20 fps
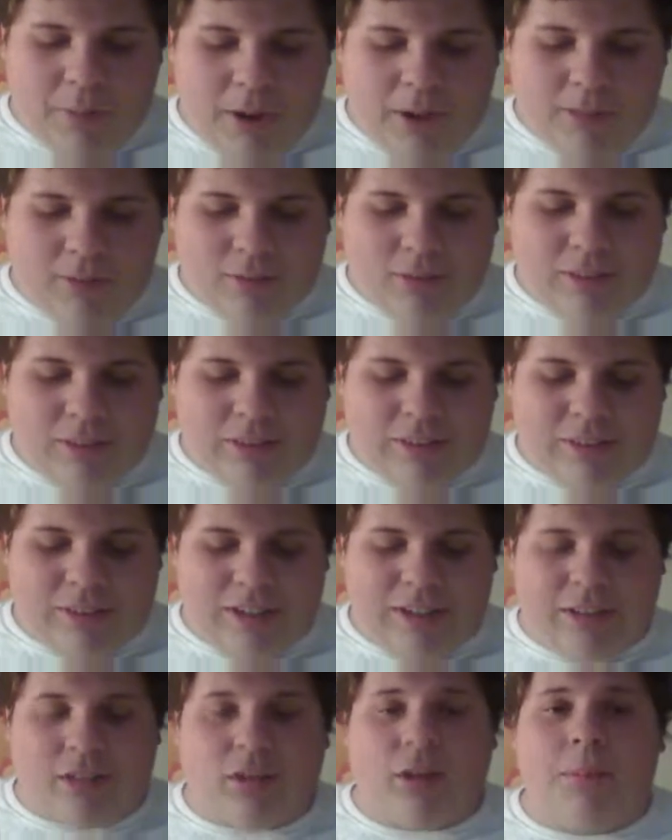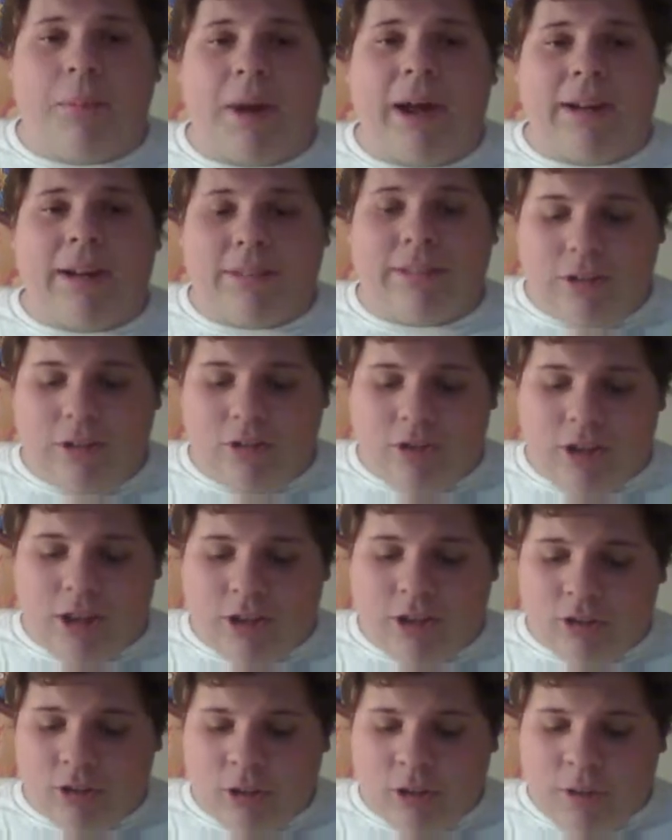mile 16th in the Bonesty
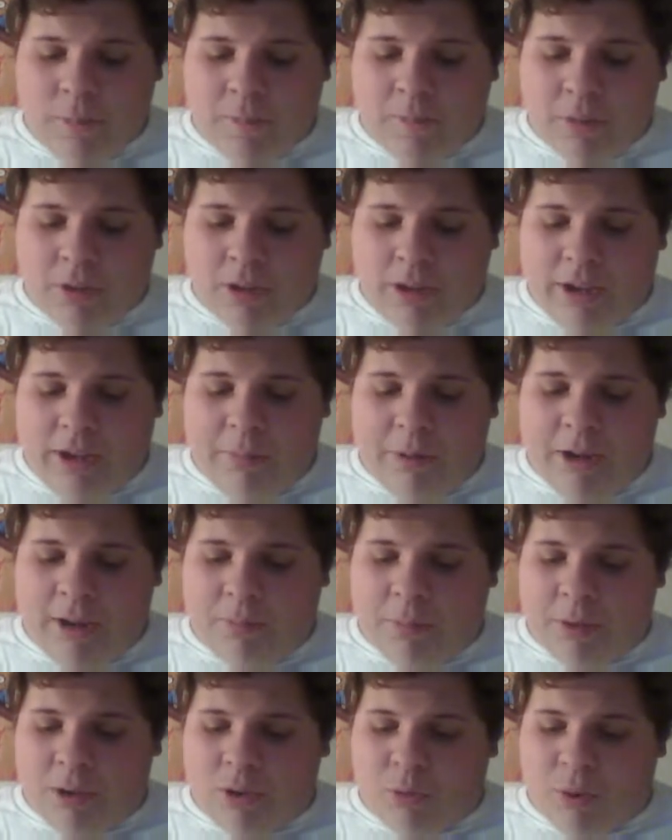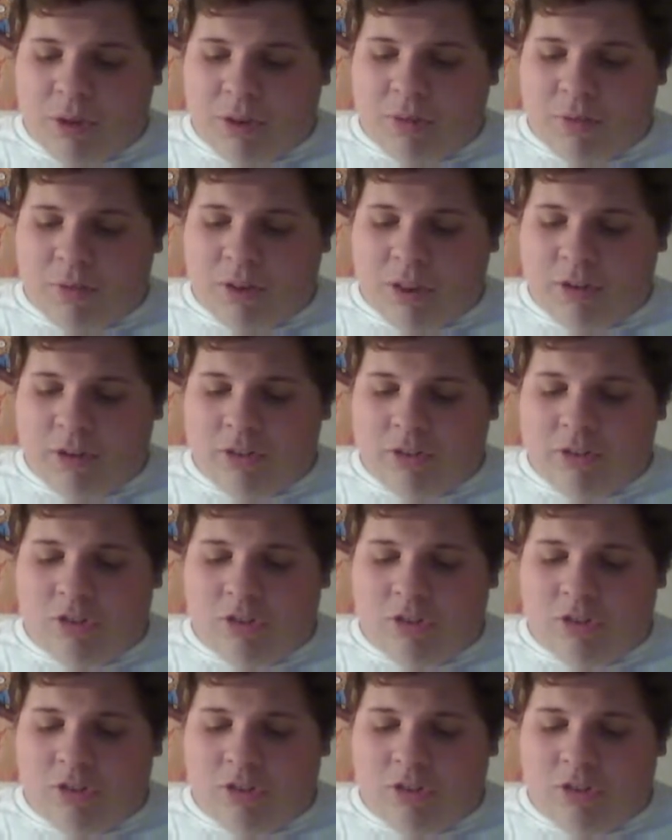Stakes. Came in 8th by 23 lengths.